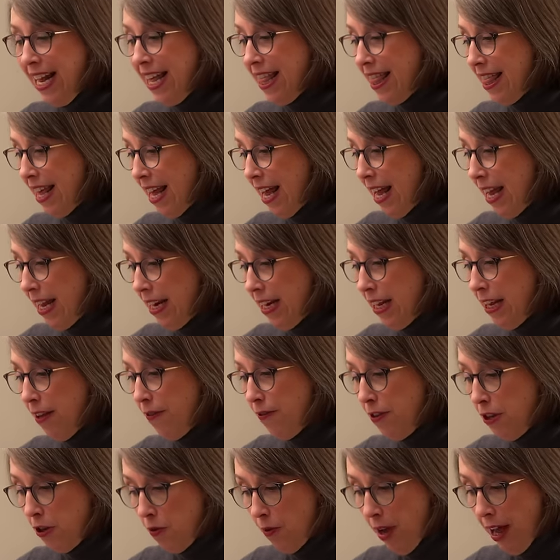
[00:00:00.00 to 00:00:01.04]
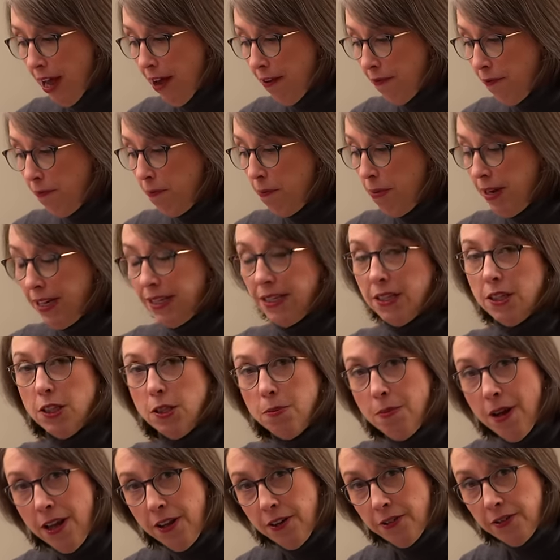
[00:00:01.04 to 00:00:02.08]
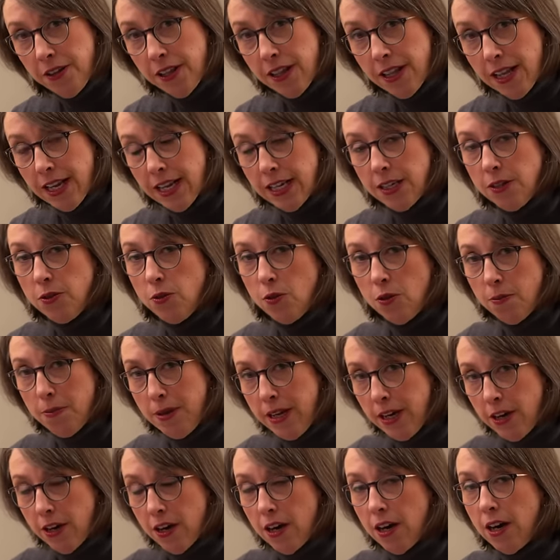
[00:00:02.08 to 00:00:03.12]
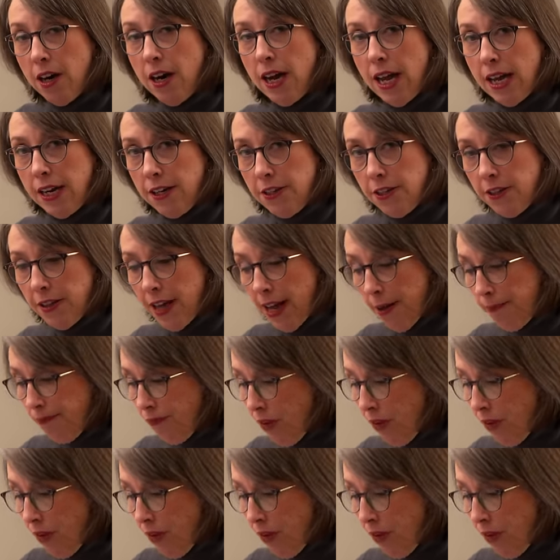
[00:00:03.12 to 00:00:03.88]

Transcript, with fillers: that if you have pieces smaller than this or bigger, how to do that.